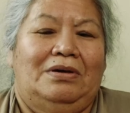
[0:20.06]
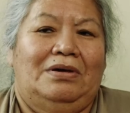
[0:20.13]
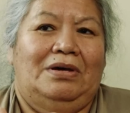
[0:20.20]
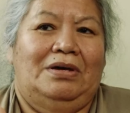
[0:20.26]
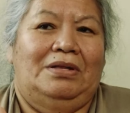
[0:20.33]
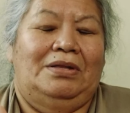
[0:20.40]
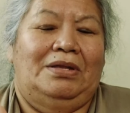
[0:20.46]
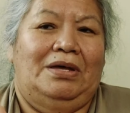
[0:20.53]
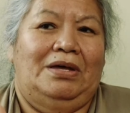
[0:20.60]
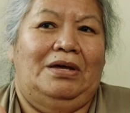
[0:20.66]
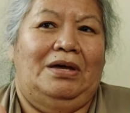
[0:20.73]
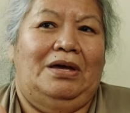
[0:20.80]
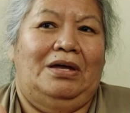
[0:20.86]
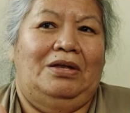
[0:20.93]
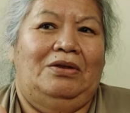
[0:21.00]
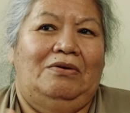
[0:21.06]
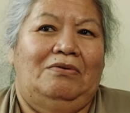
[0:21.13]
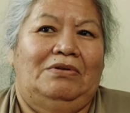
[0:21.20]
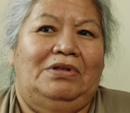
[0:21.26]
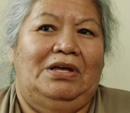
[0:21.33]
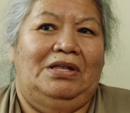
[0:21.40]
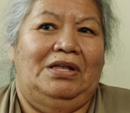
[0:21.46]
And I
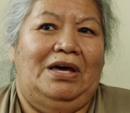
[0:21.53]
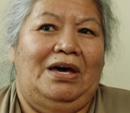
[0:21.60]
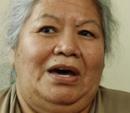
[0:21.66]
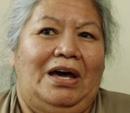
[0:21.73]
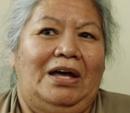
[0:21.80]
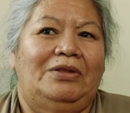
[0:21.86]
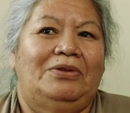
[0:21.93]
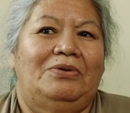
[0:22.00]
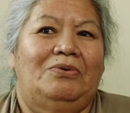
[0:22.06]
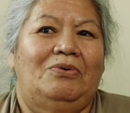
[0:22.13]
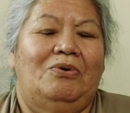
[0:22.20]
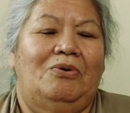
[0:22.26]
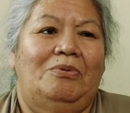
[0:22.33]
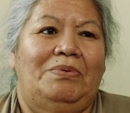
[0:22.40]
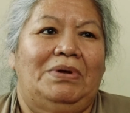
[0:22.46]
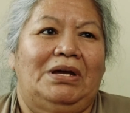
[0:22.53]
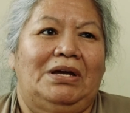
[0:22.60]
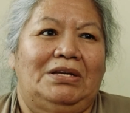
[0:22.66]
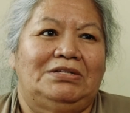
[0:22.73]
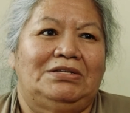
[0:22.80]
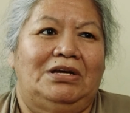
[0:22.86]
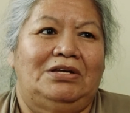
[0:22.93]
knew that I had to go
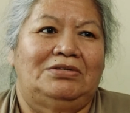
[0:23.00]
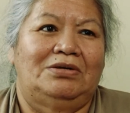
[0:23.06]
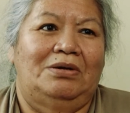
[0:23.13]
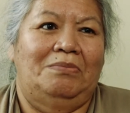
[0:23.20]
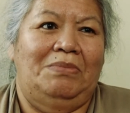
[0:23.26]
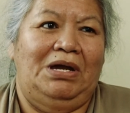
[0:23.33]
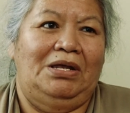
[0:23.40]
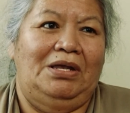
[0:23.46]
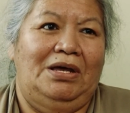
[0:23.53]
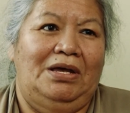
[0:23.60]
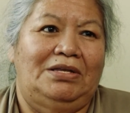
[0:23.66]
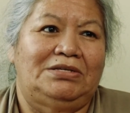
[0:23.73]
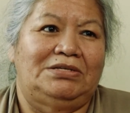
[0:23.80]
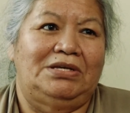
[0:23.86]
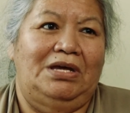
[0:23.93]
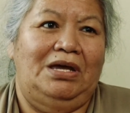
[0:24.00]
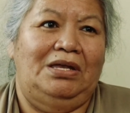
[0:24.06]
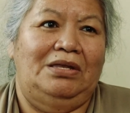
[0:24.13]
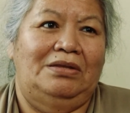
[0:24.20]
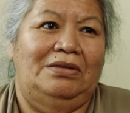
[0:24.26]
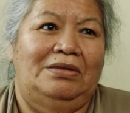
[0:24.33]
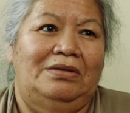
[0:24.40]
because I saw my dad's
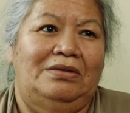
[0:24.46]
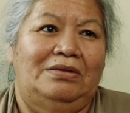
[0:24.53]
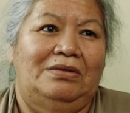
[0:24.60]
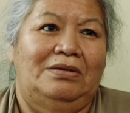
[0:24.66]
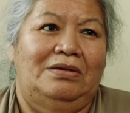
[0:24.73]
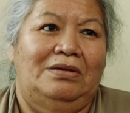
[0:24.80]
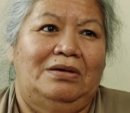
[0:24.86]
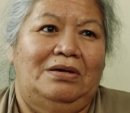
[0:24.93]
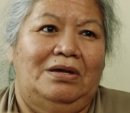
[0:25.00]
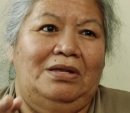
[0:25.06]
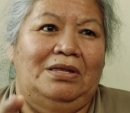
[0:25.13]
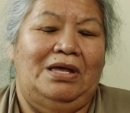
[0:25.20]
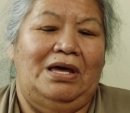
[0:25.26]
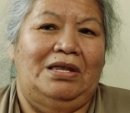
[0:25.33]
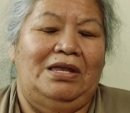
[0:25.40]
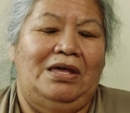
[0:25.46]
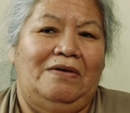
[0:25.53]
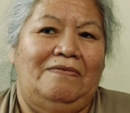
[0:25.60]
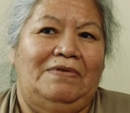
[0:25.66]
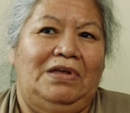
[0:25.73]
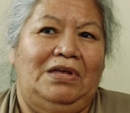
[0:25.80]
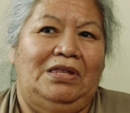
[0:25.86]
sign. And that
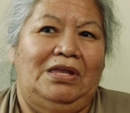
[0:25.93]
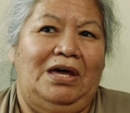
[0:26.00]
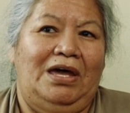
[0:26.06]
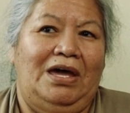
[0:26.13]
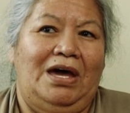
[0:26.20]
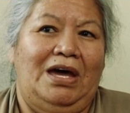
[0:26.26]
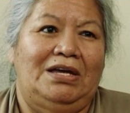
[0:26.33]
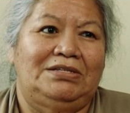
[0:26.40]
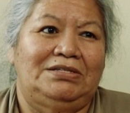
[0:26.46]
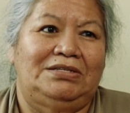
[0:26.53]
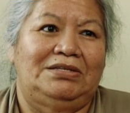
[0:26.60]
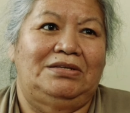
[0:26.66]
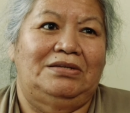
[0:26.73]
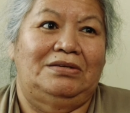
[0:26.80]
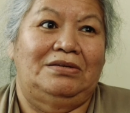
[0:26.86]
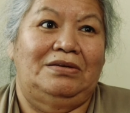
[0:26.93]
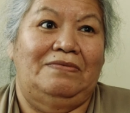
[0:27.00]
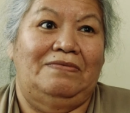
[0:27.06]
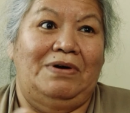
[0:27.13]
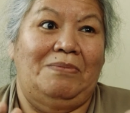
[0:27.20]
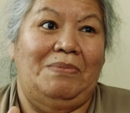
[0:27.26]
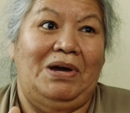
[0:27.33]
evening I asked,
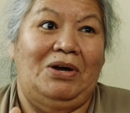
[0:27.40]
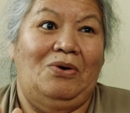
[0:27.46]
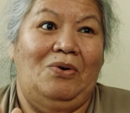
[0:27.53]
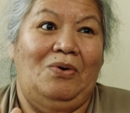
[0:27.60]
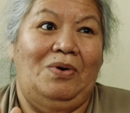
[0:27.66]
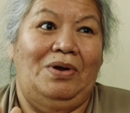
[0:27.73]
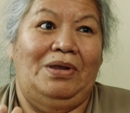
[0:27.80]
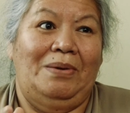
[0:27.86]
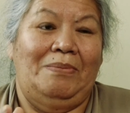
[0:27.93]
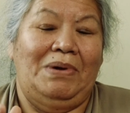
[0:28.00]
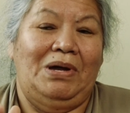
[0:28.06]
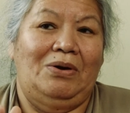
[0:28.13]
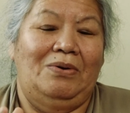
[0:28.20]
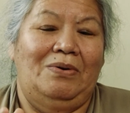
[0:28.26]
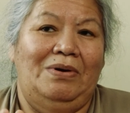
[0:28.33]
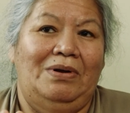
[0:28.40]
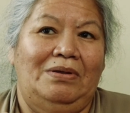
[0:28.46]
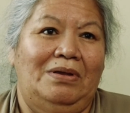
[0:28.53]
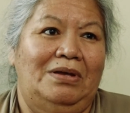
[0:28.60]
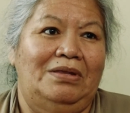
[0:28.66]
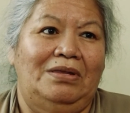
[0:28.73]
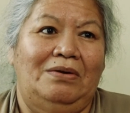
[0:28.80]
if am I going?
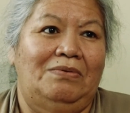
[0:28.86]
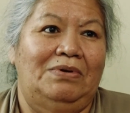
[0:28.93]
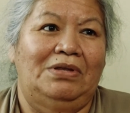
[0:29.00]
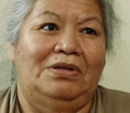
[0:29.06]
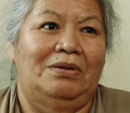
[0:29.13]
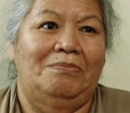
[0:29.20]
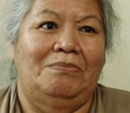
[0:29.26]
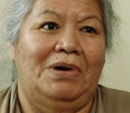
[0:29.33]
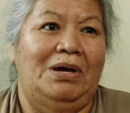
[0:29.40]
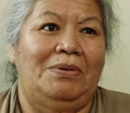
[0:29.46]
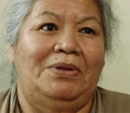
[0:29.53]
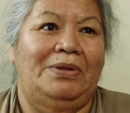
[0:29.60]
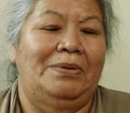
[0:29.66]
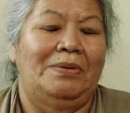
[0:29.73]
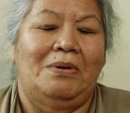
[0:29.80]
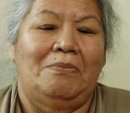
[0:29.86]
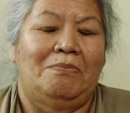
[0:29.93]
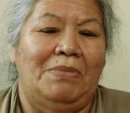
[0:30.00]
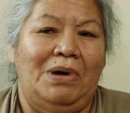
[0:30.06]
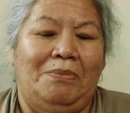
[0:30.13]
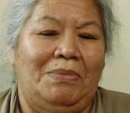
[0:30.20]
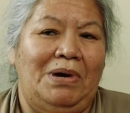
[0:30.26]
And they wouldn't, my
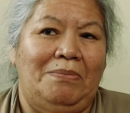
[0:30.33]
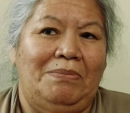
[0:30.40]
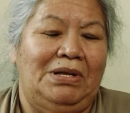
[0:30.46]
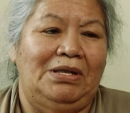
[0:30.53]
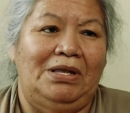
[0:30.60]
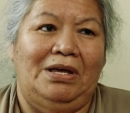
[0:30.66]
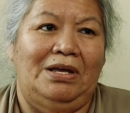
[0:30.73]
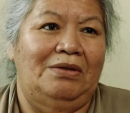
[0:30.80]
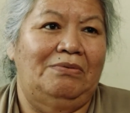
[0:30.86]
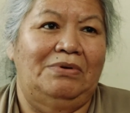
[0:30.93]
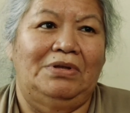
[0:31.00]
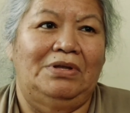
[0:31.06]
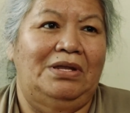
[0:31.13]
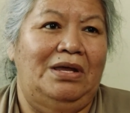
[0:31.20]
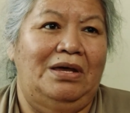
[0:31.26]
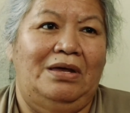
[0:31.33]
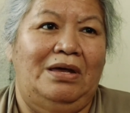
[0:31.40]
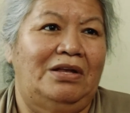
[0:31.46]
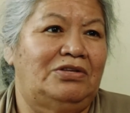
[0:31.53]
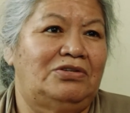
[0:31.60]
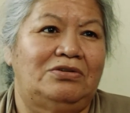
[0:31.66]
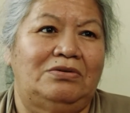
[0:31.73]
mom and dad wouldn't
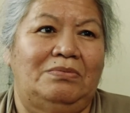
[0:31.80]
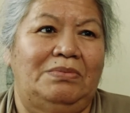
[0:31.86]
answer